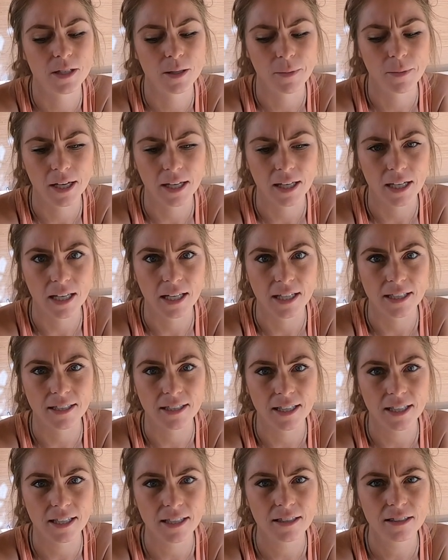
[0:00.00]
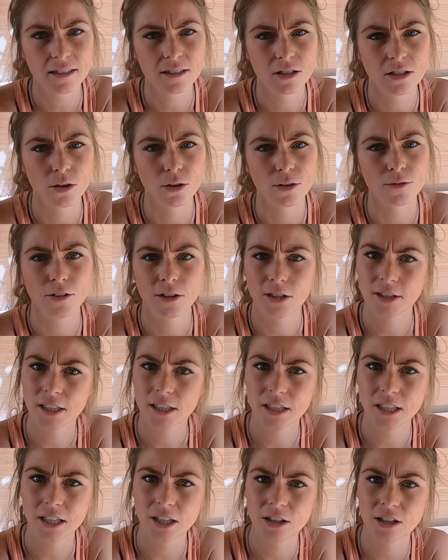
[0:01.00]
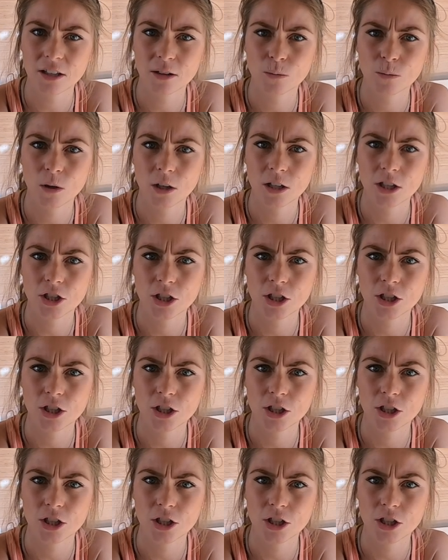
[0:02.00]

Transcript: to make it easy. So the first thing that you're going to want to